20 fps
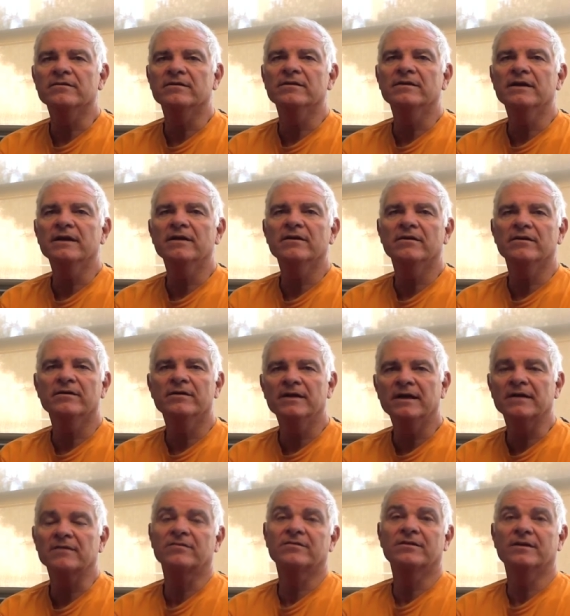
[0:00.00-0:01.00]
and they are
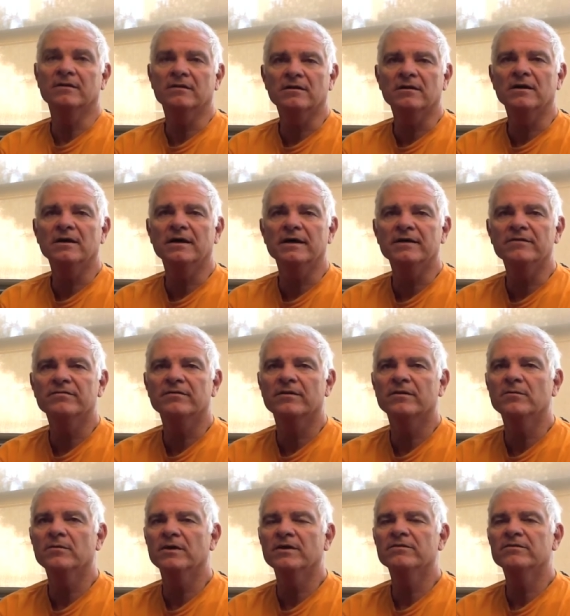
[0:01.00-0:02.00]
next in line for
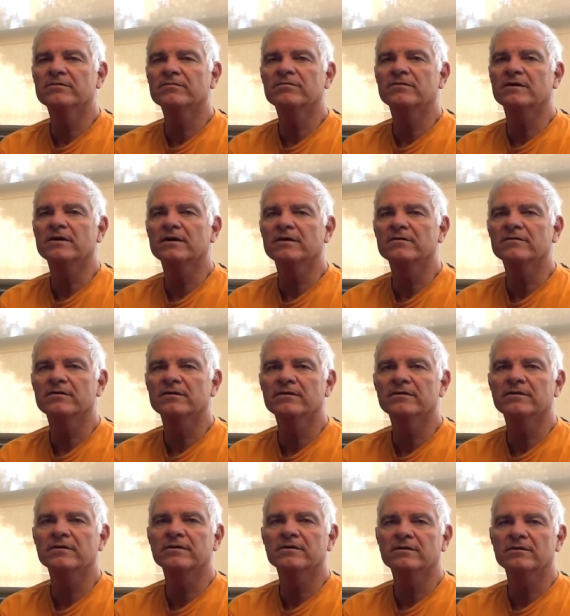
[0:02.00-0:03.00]
the major fires that
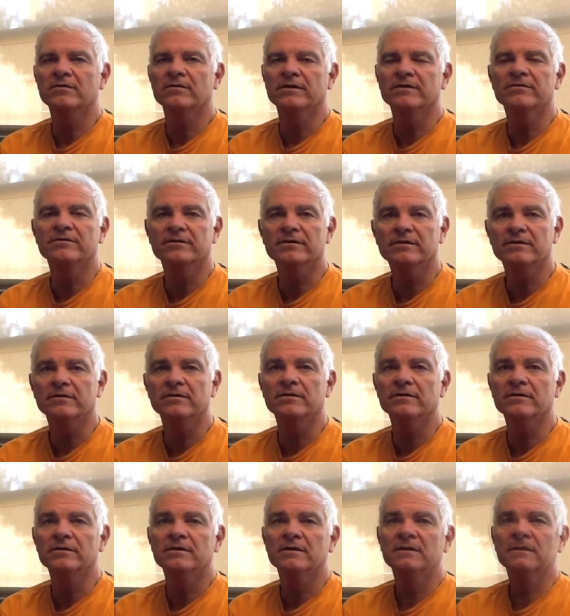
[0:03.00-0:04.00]
are going to
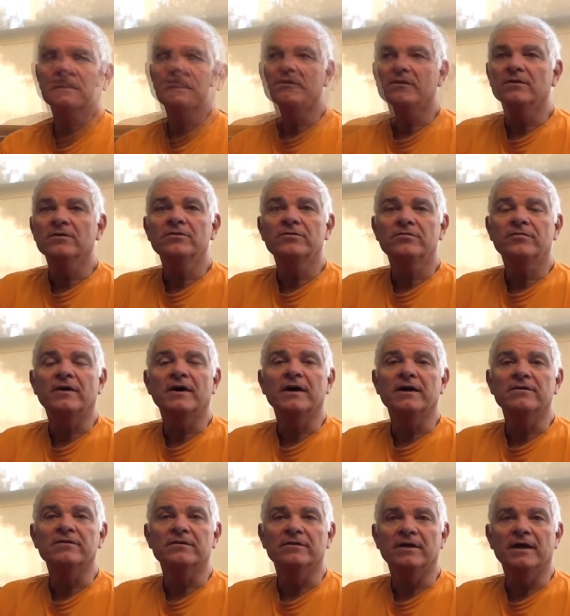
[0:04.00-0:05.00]
occur. Huge
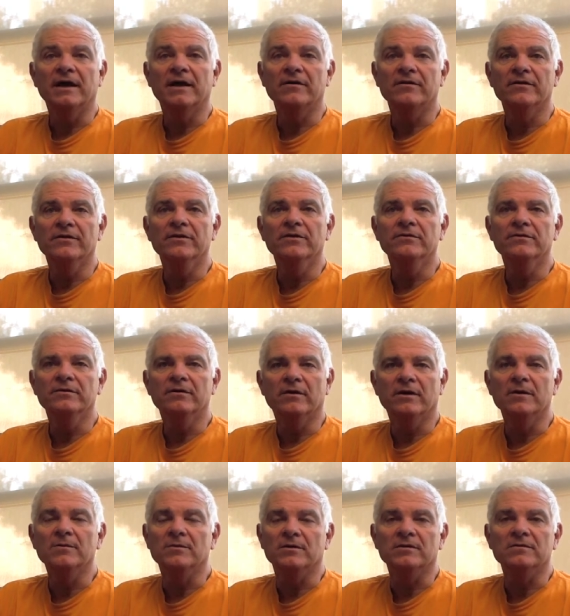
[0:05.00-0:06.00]
fires are now the new
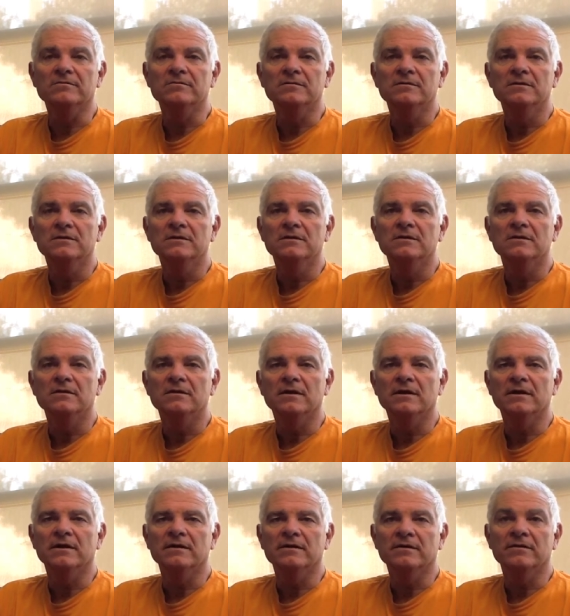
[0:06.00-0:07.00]
normal
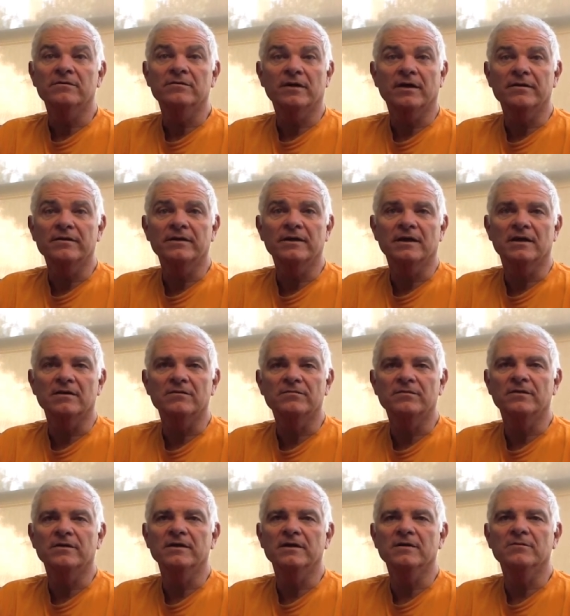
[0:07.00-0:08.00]
uh, in Southern
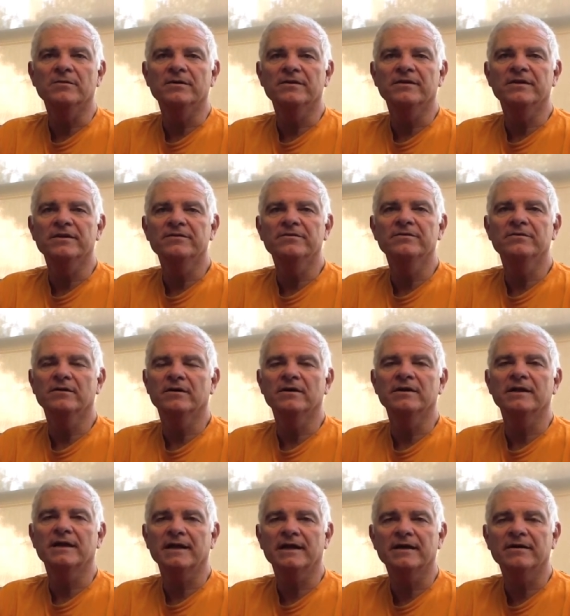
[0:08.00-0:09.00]
California, but they do
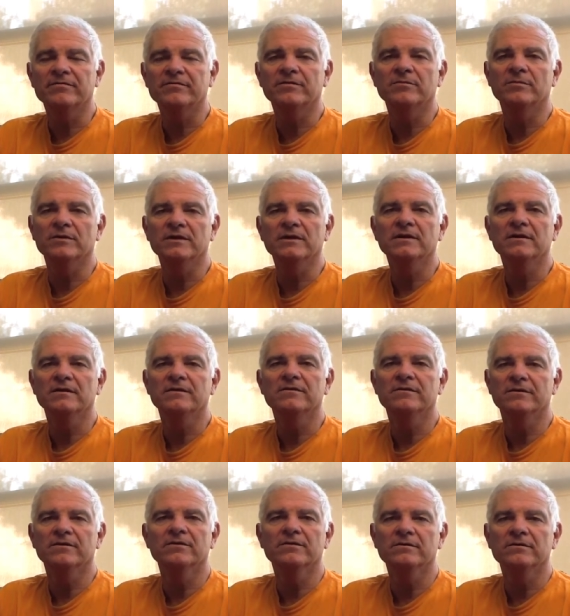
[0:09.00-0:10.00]
not have to be
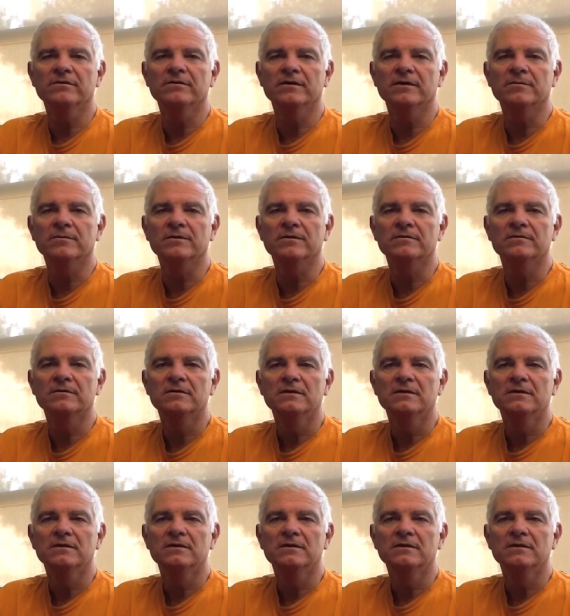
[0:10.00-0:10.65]
the new normal.